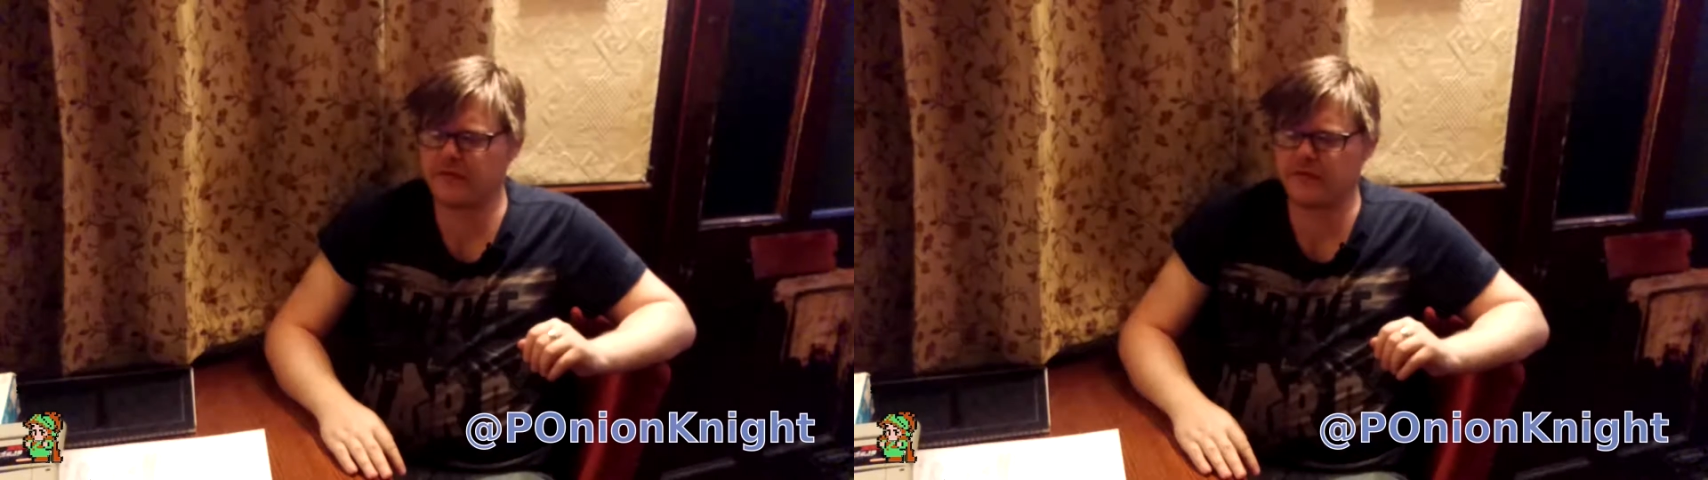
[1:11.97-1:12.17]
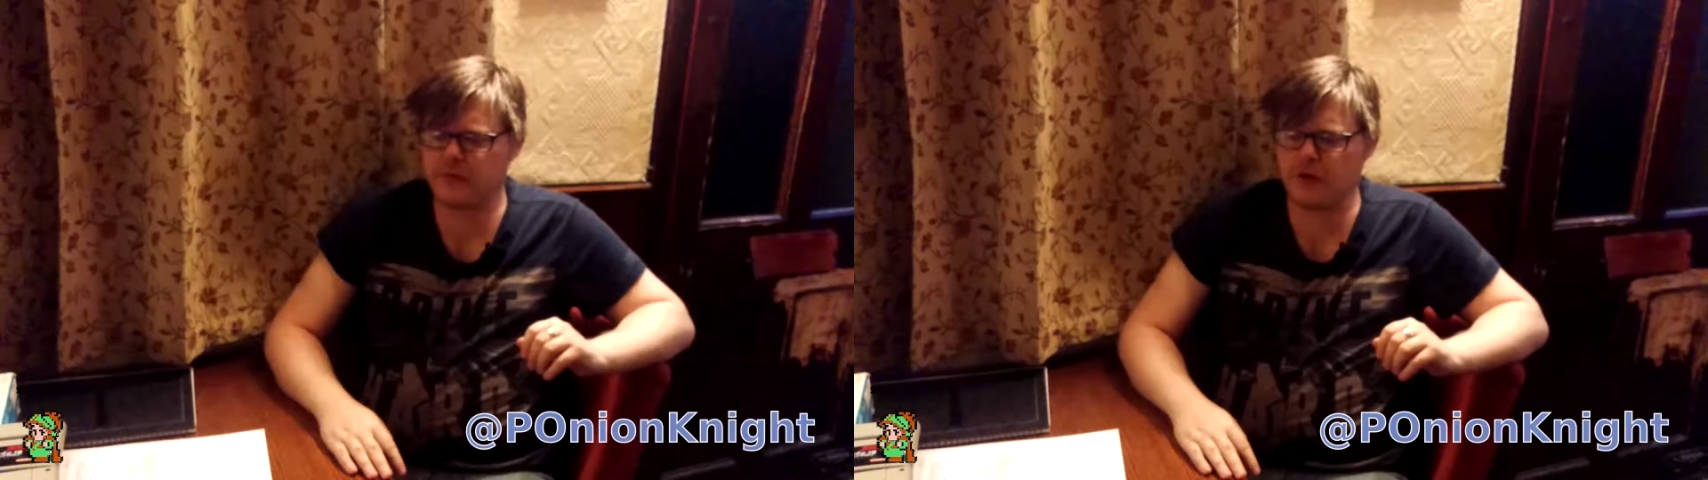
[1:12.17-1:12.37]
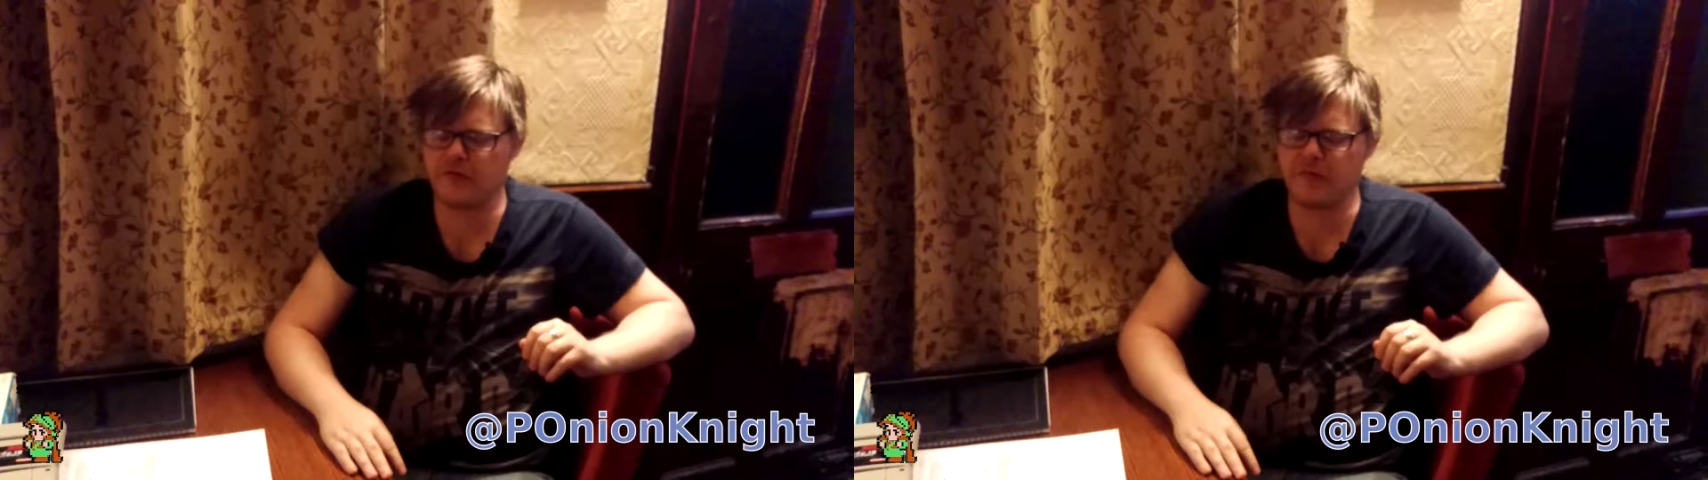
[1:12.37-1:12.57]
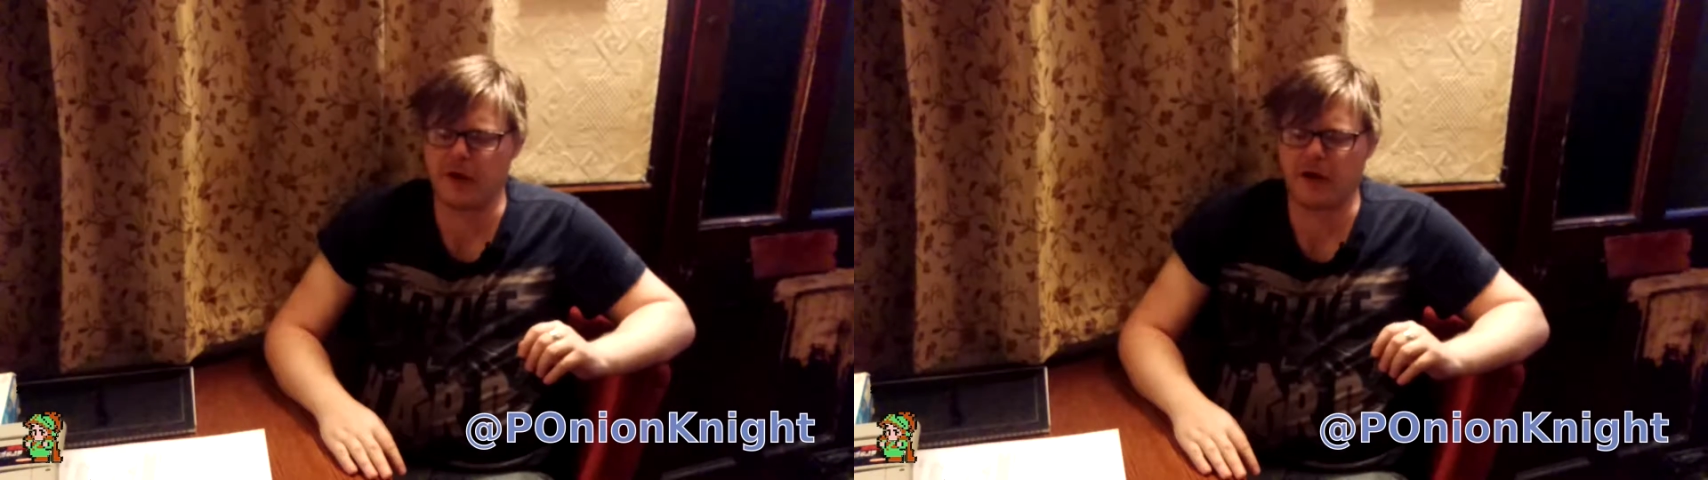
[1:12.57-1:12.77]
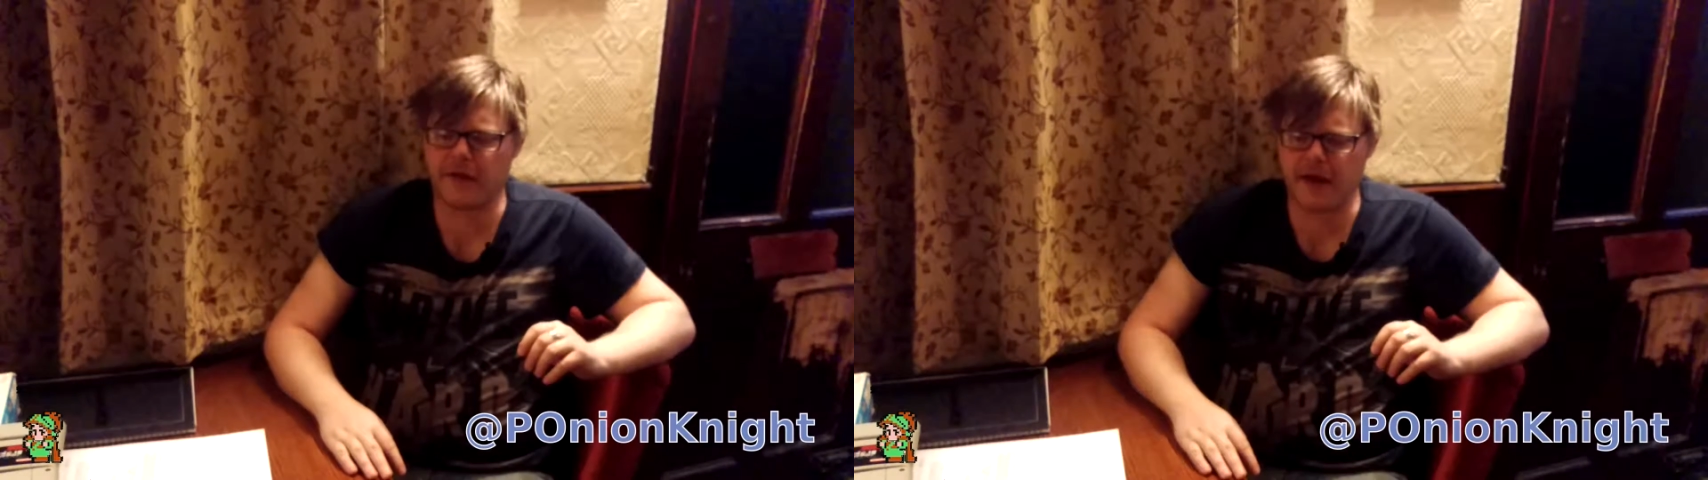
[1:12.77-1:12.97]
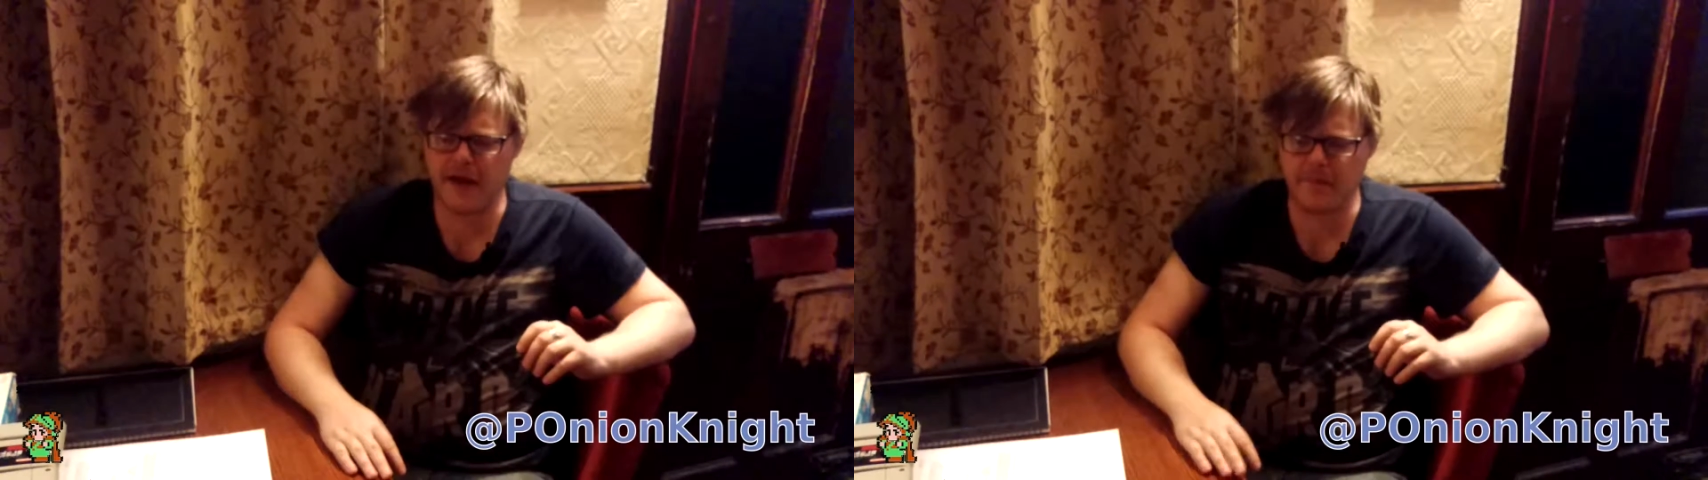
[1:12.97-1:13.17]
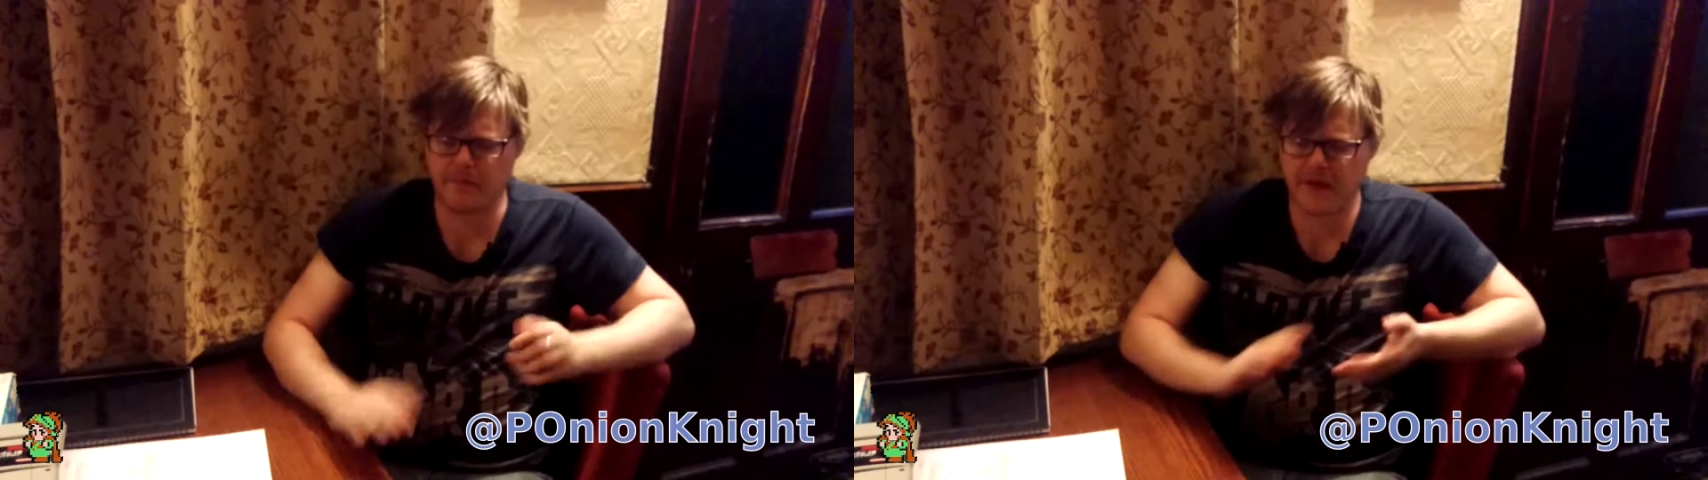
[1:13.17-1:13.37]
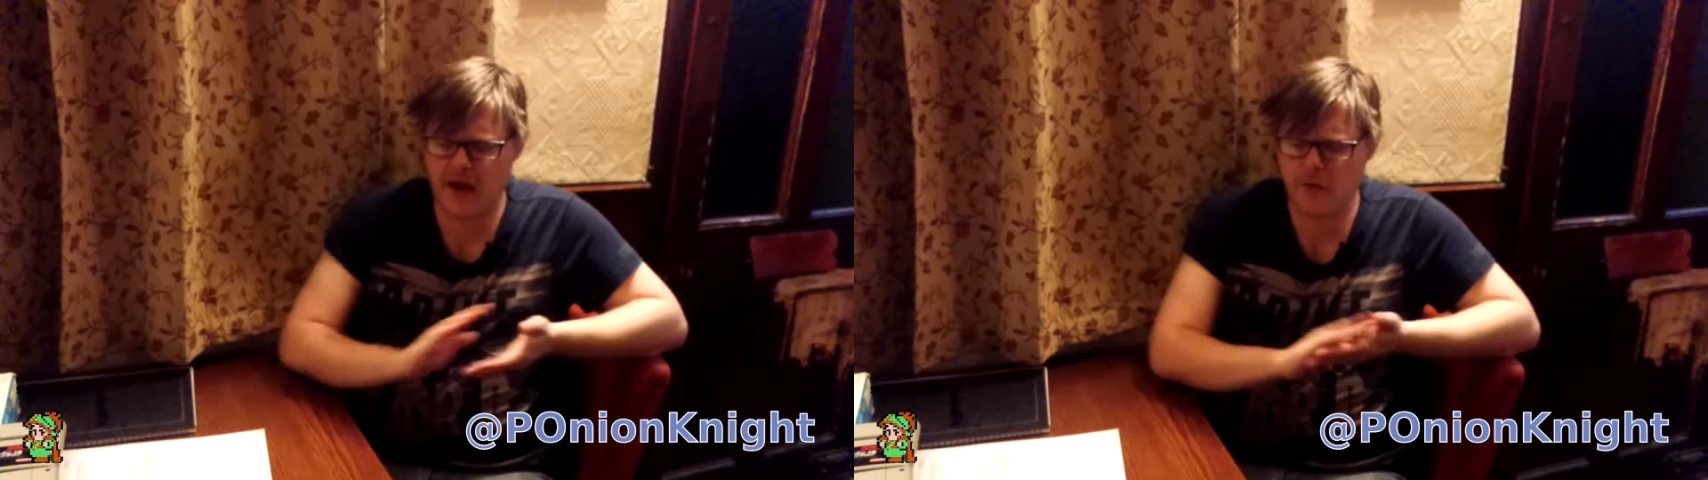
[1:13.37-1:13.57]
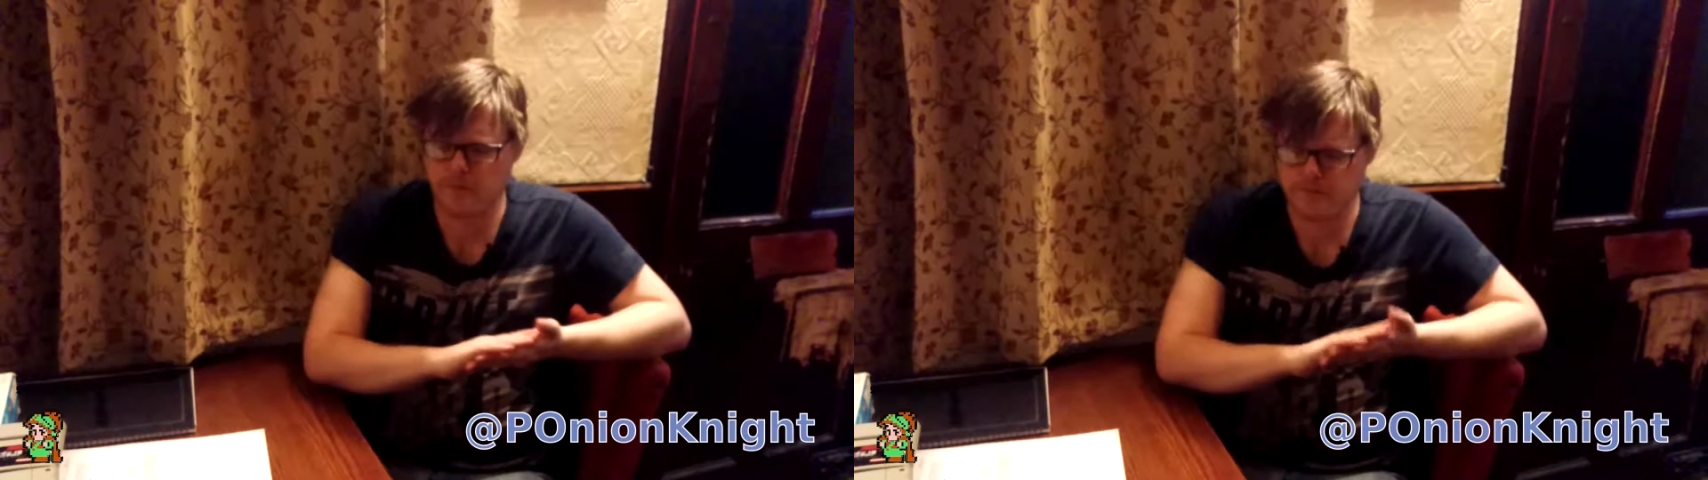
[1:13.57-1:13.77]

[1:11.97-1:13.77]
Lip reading: to work with part of the game. Now,